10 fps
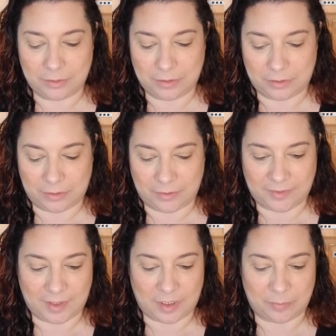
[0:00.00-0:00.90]
little
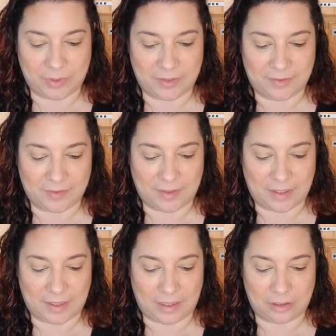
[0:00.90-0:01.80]
setup. It's
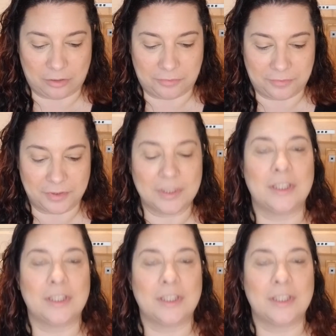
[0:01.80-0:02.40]
the e.l.f.